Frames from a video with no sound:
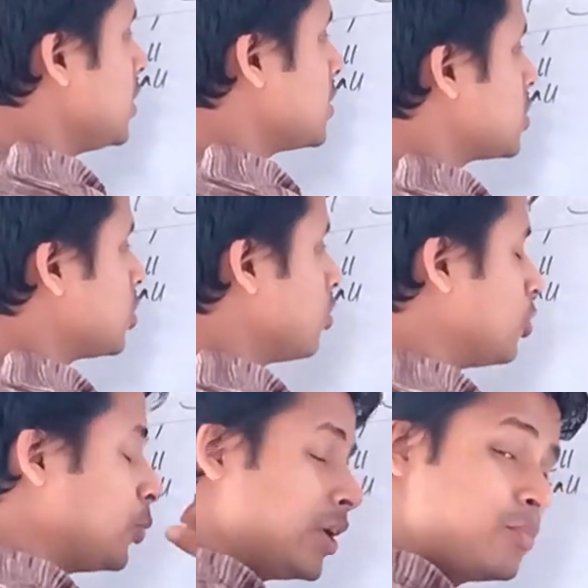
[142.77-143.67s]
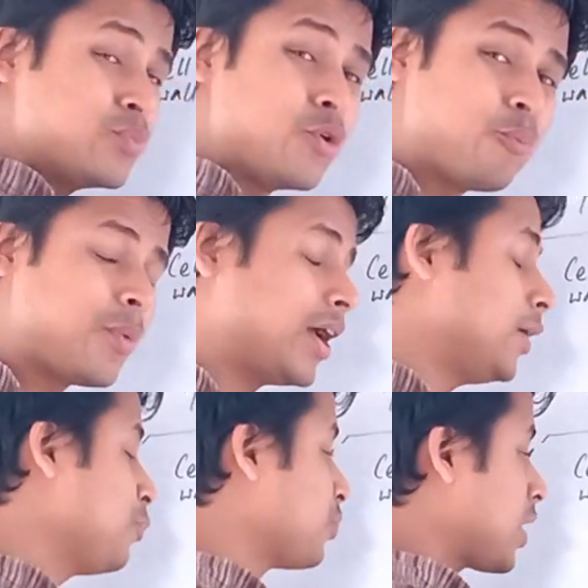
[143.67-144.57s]
is doing
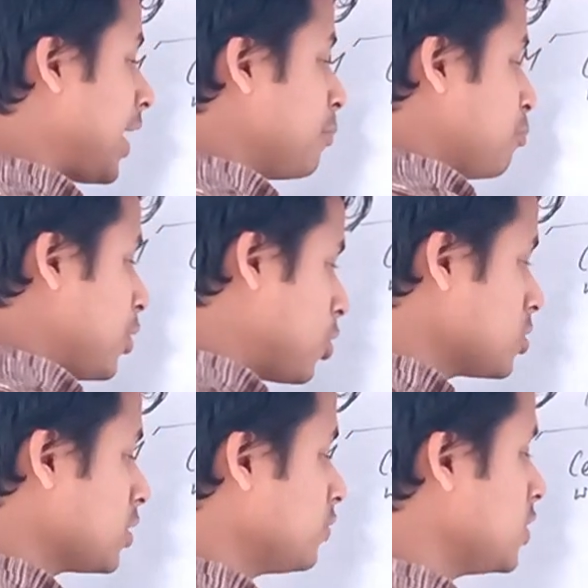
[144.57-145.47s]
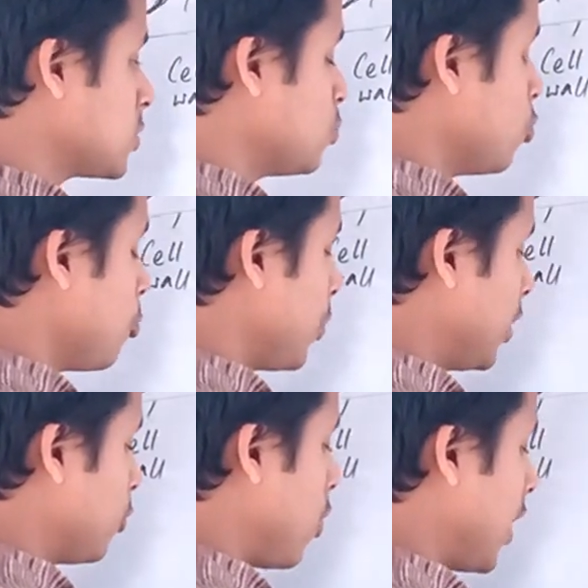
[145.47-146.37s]
movement, and because of this
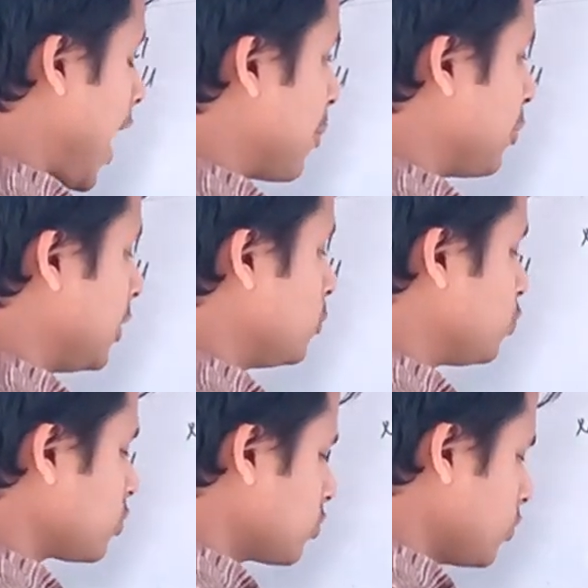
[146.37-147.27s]
movement, what happened?